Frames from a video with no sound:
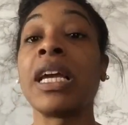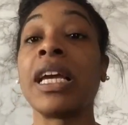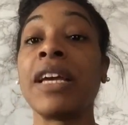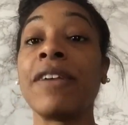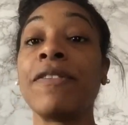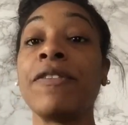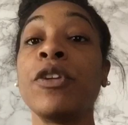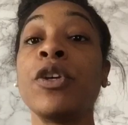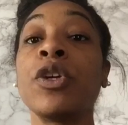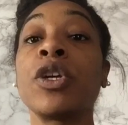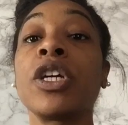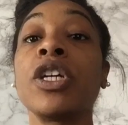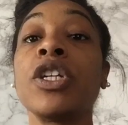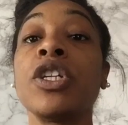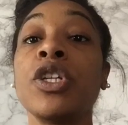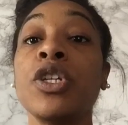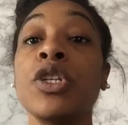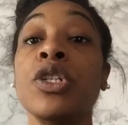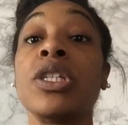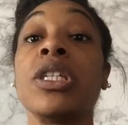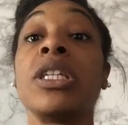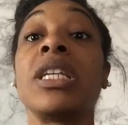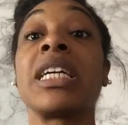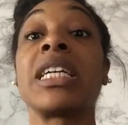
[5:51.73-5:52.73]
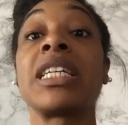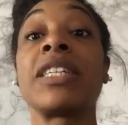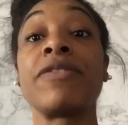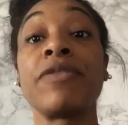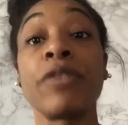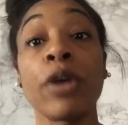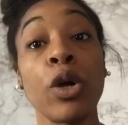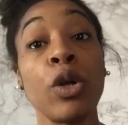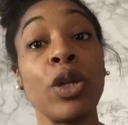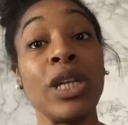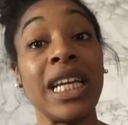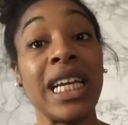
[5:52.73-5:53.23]
If you can use an
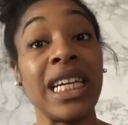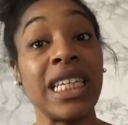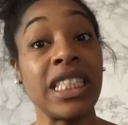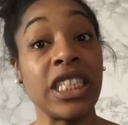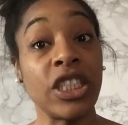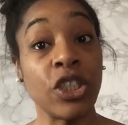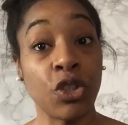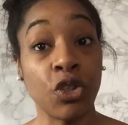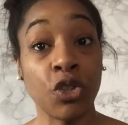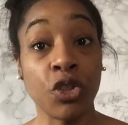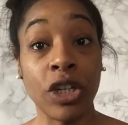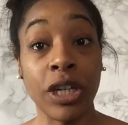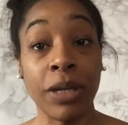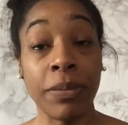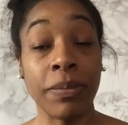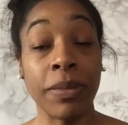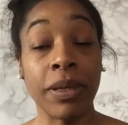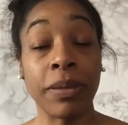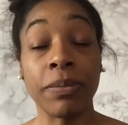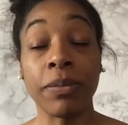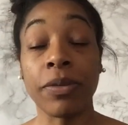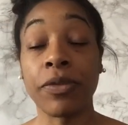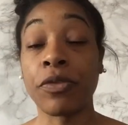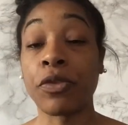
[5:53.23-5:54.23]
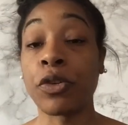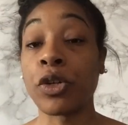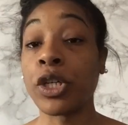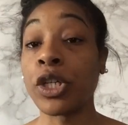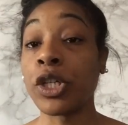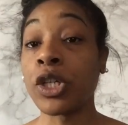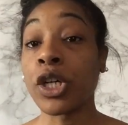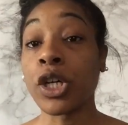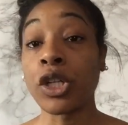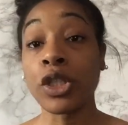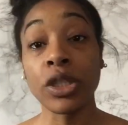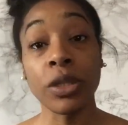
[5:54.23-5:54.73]
exfoliating treatment before
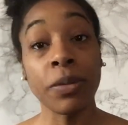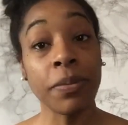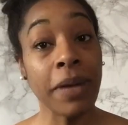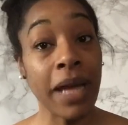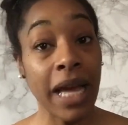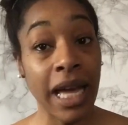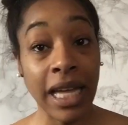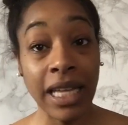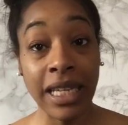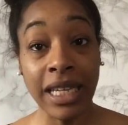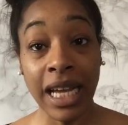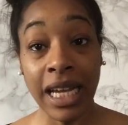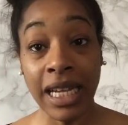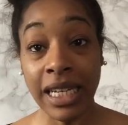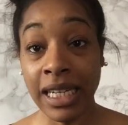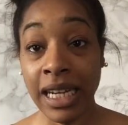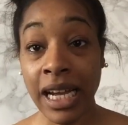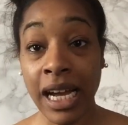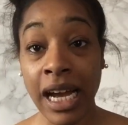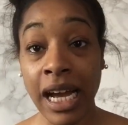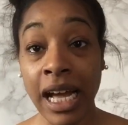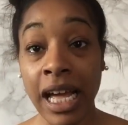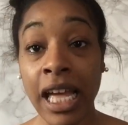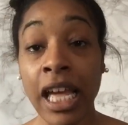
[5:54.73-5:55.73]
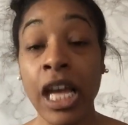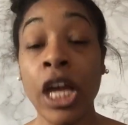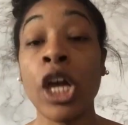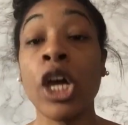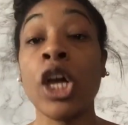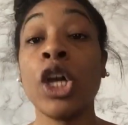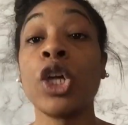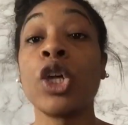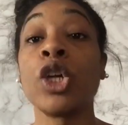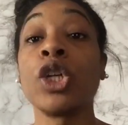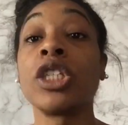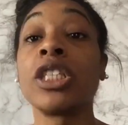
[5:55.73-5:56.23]
you go to bed at night,
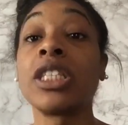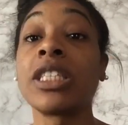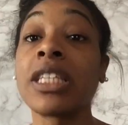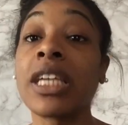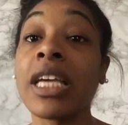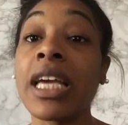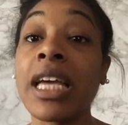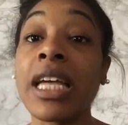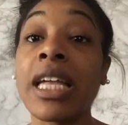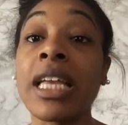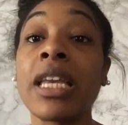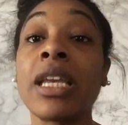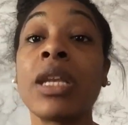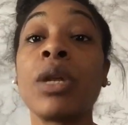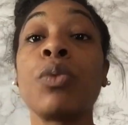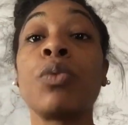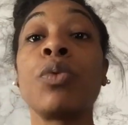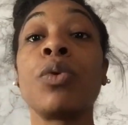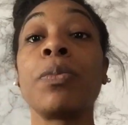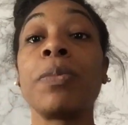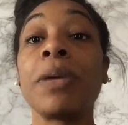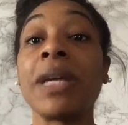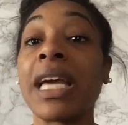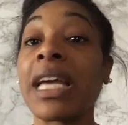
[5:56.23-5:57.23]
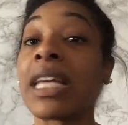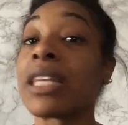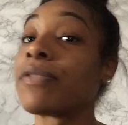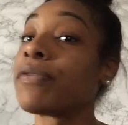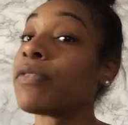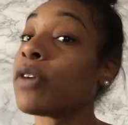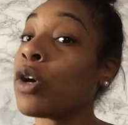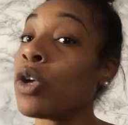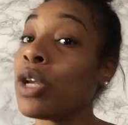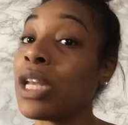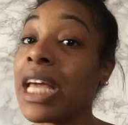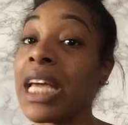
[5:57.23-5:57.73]
your skin will be
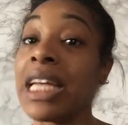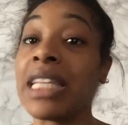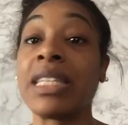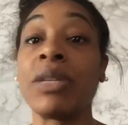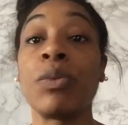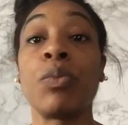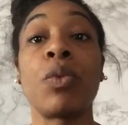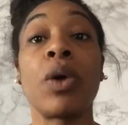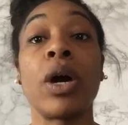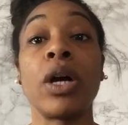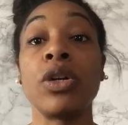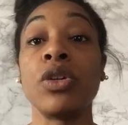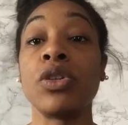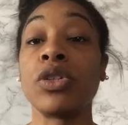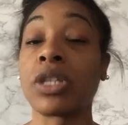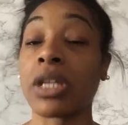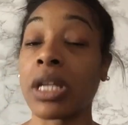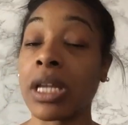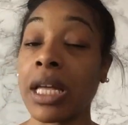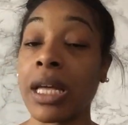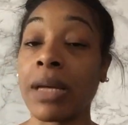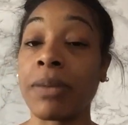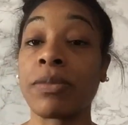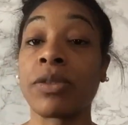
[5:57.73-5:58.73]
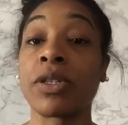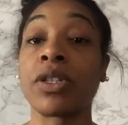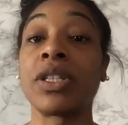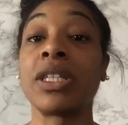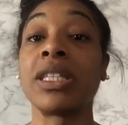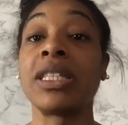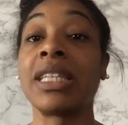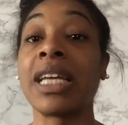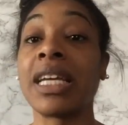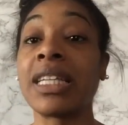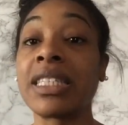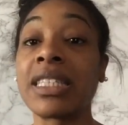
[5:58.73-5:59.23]
exfoliating while you sleep. So
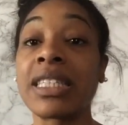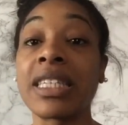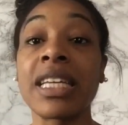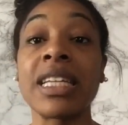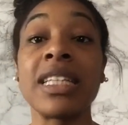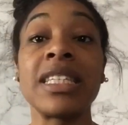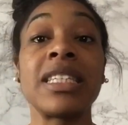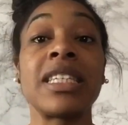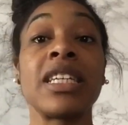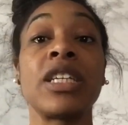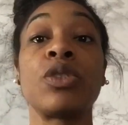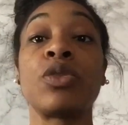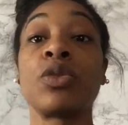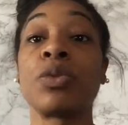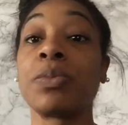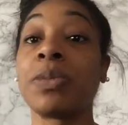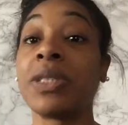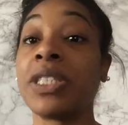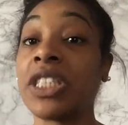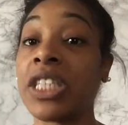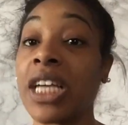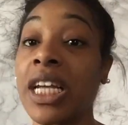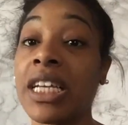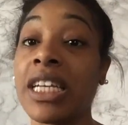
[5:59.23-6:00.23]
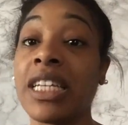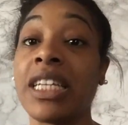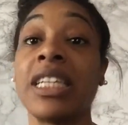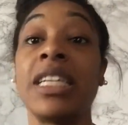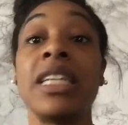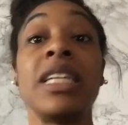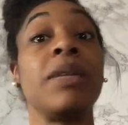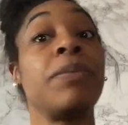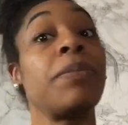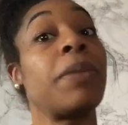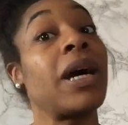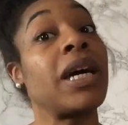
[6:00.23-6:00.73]
the dead skin cells will be shedding.
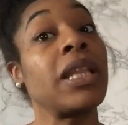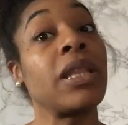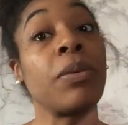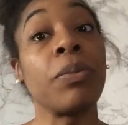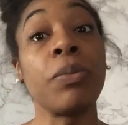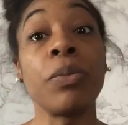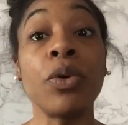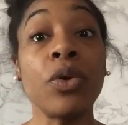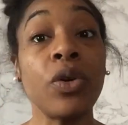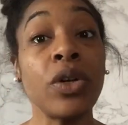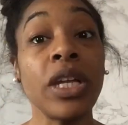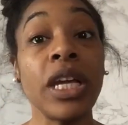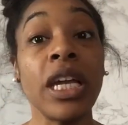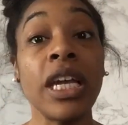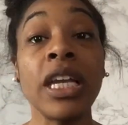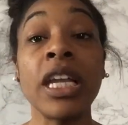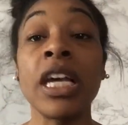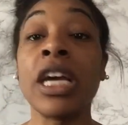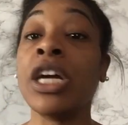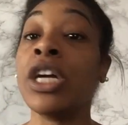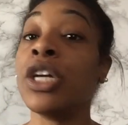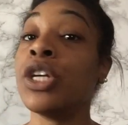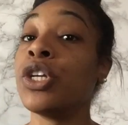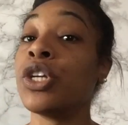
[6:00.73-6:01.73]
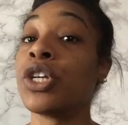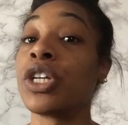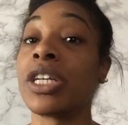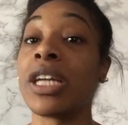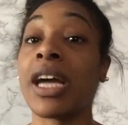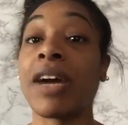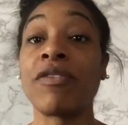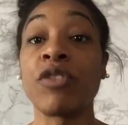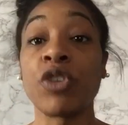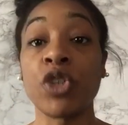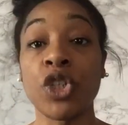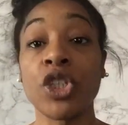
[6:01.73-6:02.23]
And by the morning, you can
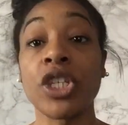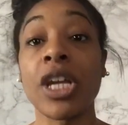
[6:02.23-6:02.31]
have your